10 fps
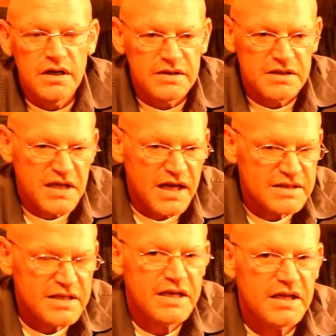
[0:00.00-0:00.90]
And the
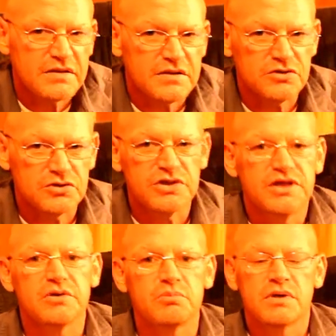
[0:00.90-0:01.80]
Titanic, the
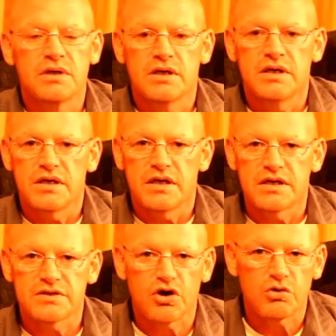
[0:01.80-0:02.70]
ship,
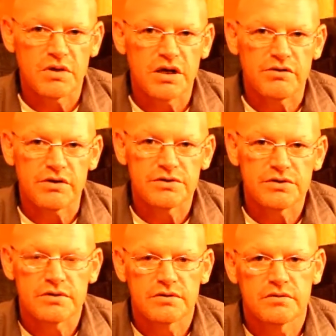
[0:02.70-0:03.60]
is our
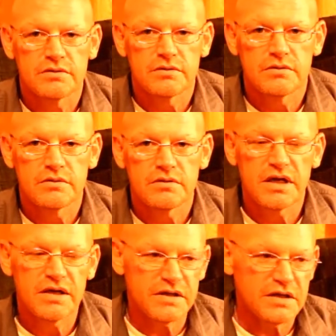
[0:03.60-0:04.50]
marriage.
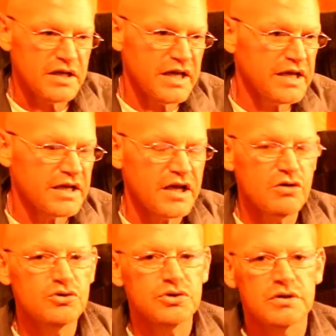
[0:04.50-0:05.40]
And the Atlantic
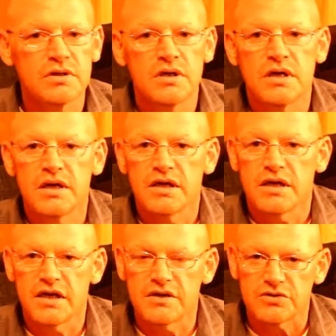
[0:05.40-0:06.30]
Ocean
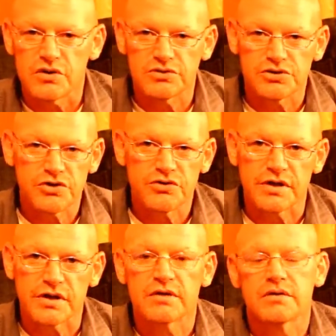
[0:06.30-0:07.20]
is our journey